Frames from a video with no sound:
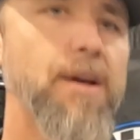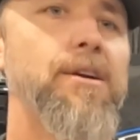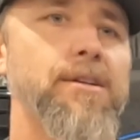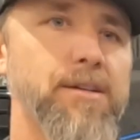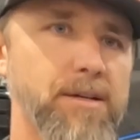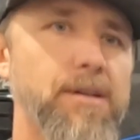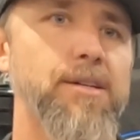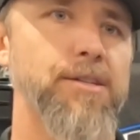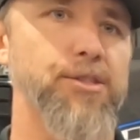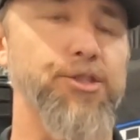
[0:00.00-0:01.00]
on the
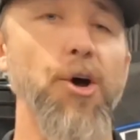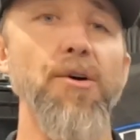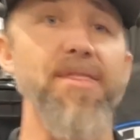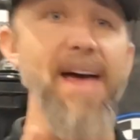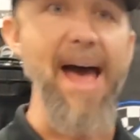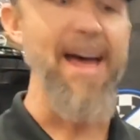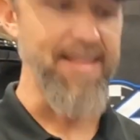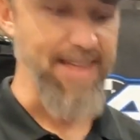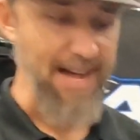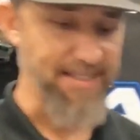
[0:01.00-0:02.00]
bodies of the shocks.
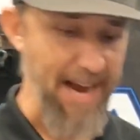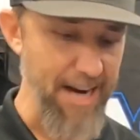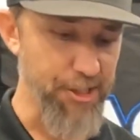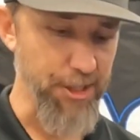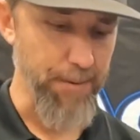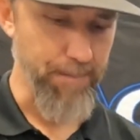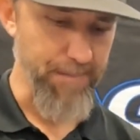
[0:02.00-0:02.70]
It ruins the shocks.